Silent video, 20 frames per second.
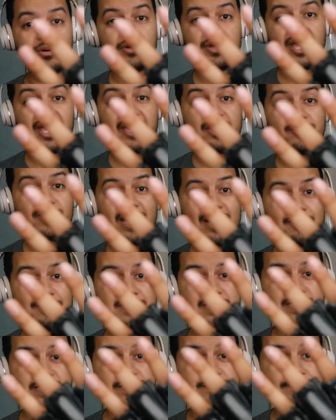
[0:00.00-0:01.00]
hand
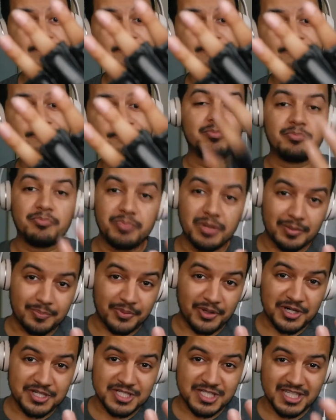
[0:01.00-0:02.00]
wraps. But
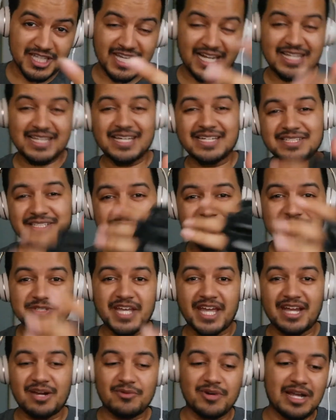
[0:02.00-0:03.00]
personally, I like to use
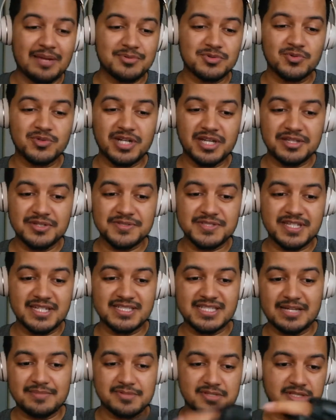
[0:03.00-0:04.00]
hand wraps when I use any
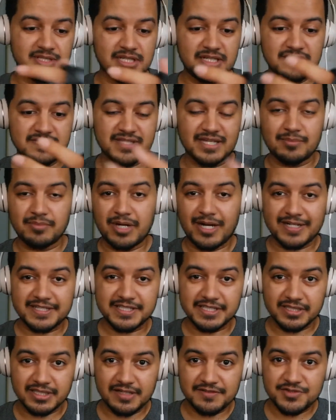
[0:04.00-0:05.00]
type of gloves, like boxing
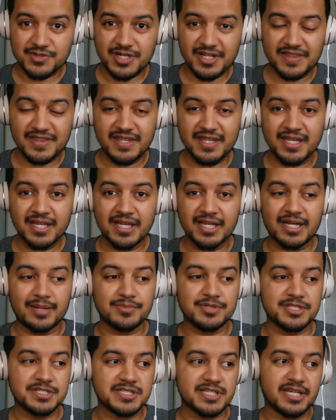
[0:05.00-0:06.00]
gloves or anything, and I'm
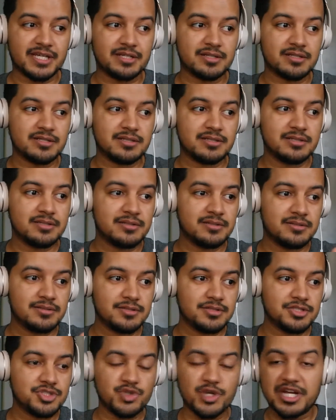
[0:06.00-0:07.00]
just like
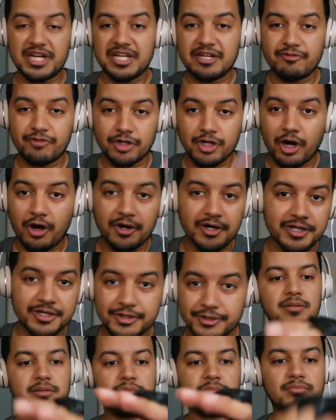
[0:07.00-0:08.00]
training for
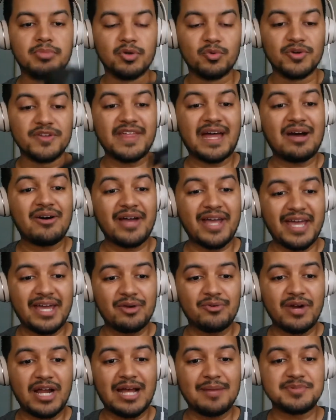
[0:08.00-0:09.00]
cardio. But without hand
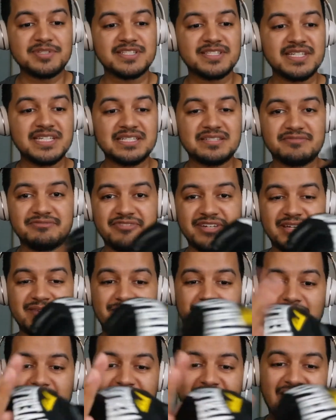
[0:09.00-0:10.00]
wraps, these fit
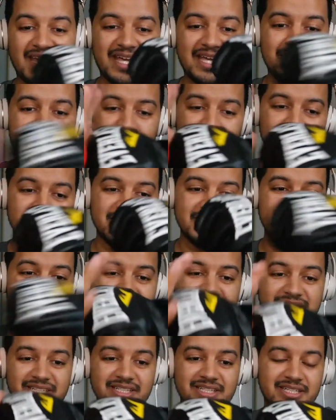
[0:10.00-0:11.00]
my hand pretty
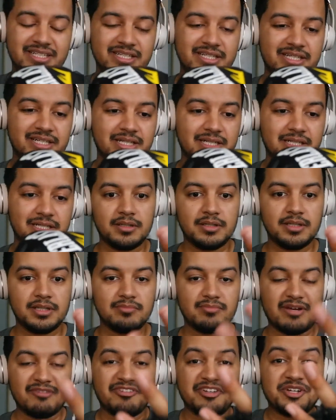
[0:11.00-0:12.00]
good.
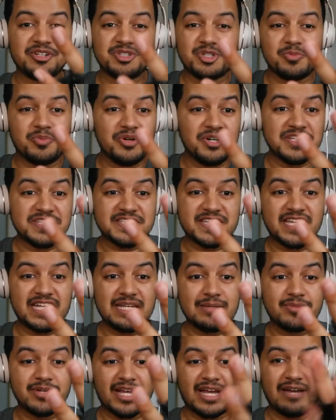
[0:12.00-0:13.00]
My fingers are pretty skinny,
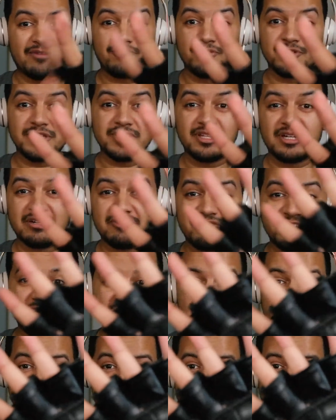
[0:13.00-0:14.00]
but I have really long
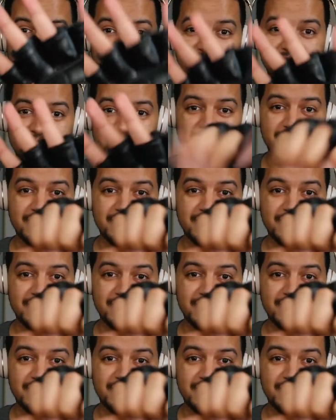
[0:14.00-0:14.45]
fingers, so